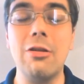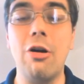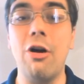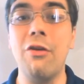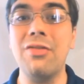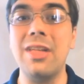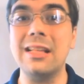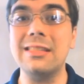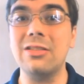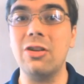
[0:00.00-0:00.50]
All of
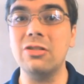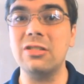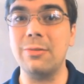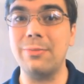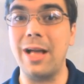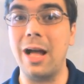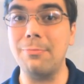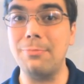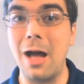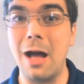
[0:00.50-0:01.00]
that's going to
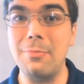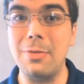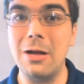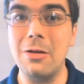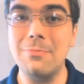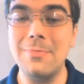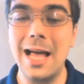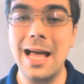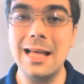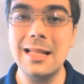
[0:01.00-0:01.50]
be on
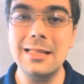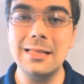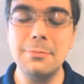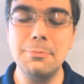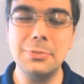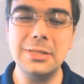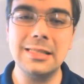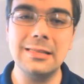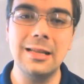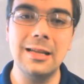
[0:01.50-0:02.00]
pop-out
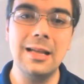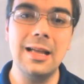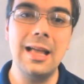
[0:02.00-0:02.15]
maps,